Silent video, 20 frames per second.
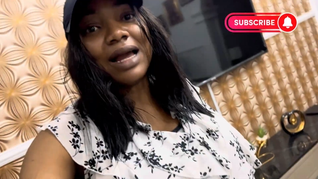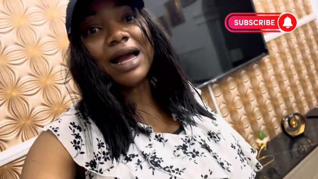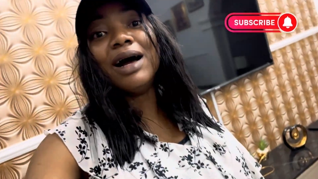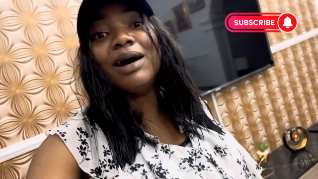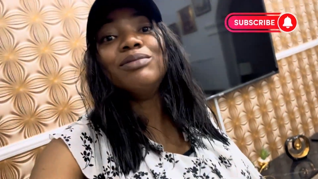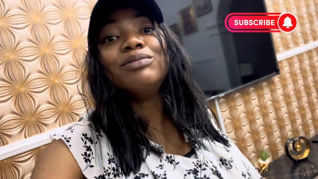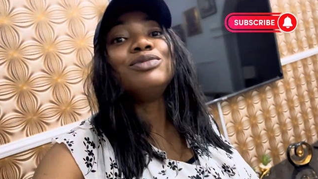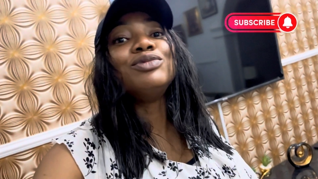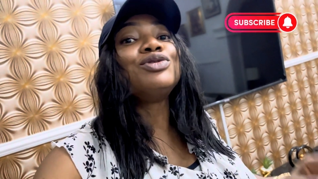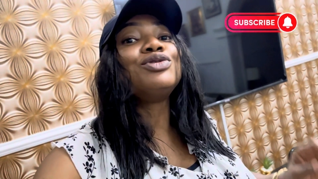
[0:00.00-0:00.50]

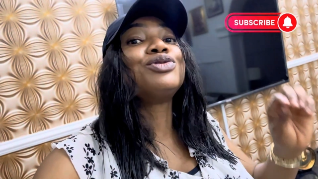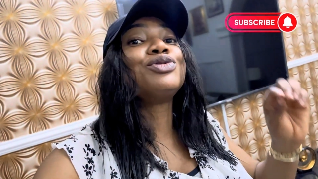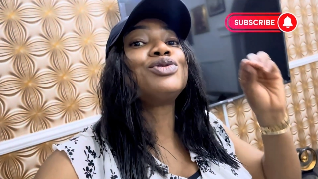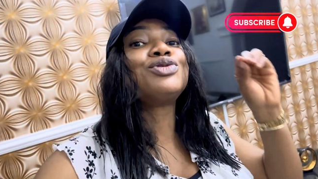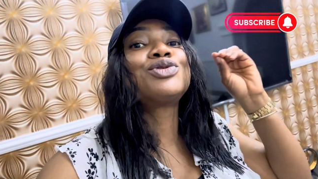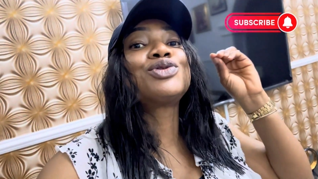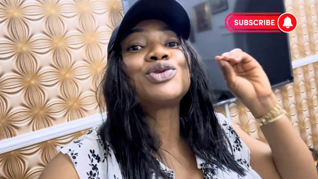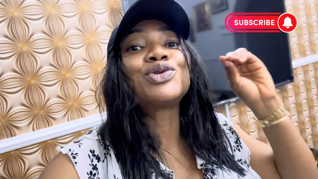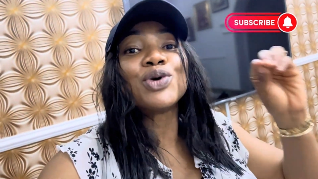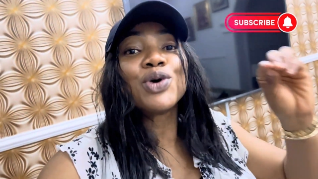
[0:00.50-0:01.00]
I'm
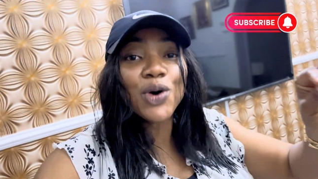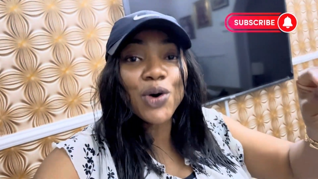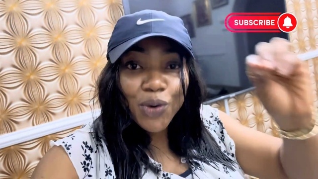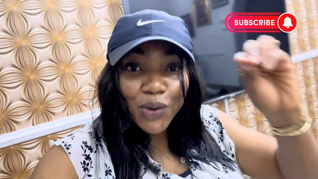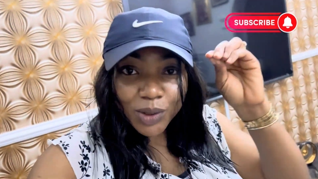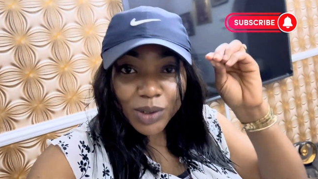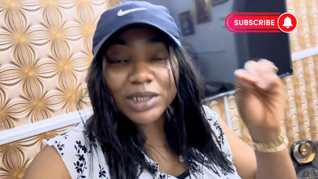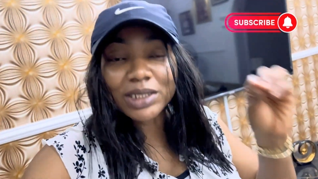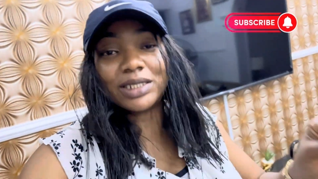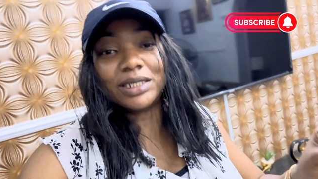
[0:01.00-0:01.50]

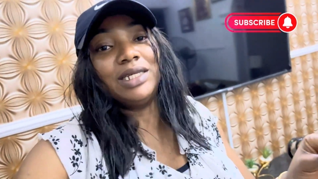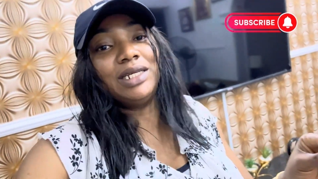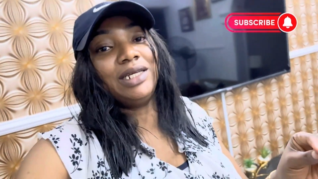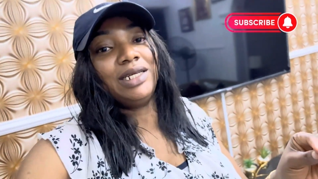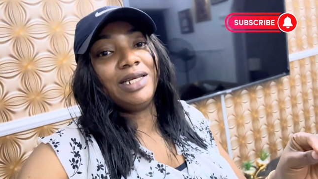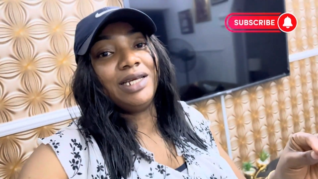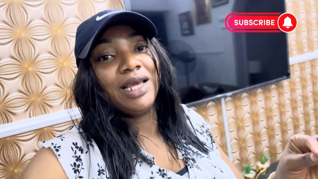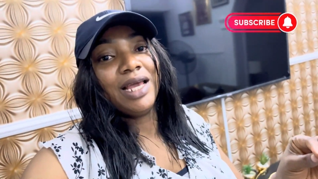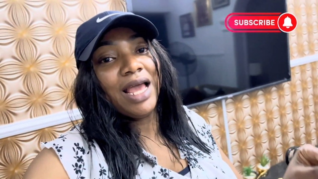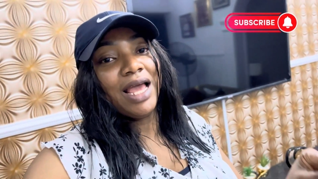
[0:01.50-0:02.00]
soaked.
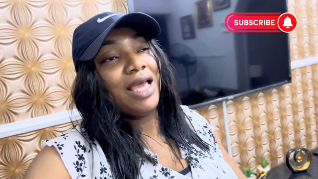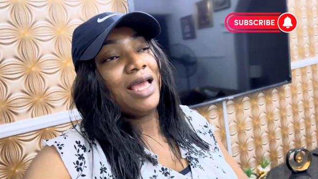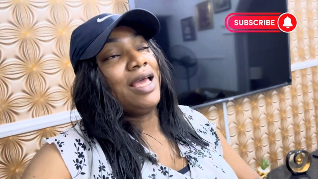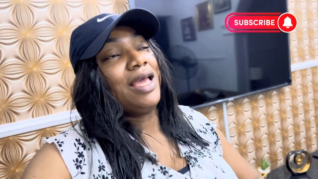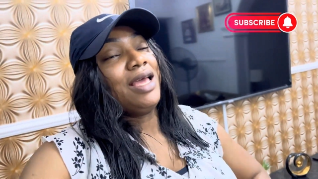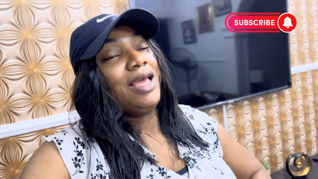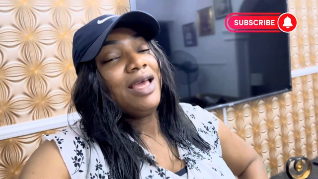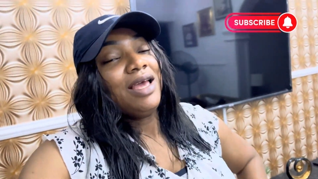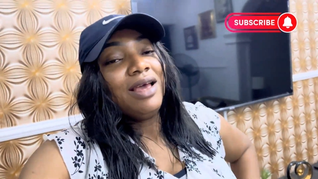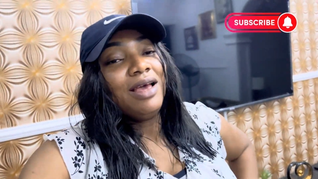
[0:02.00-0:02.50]

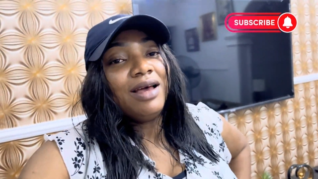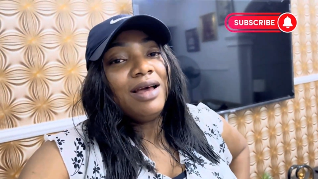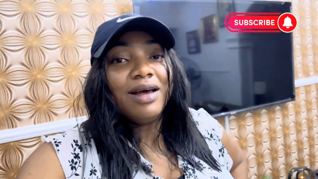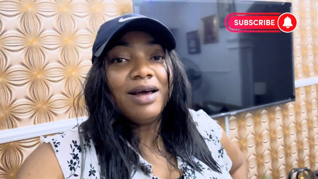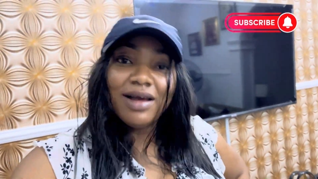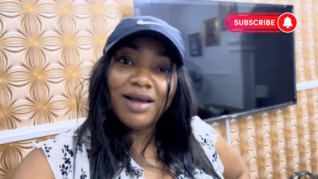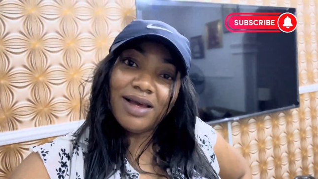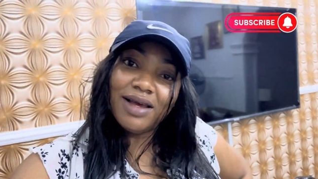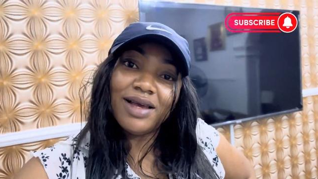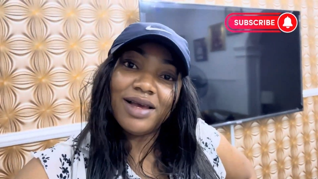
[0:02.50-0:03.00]

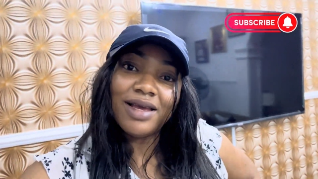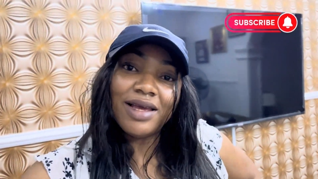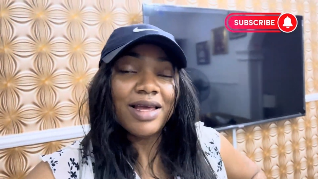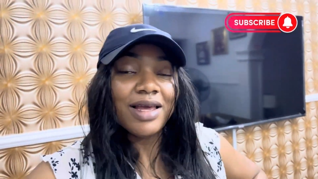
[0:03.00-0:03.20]
Ah,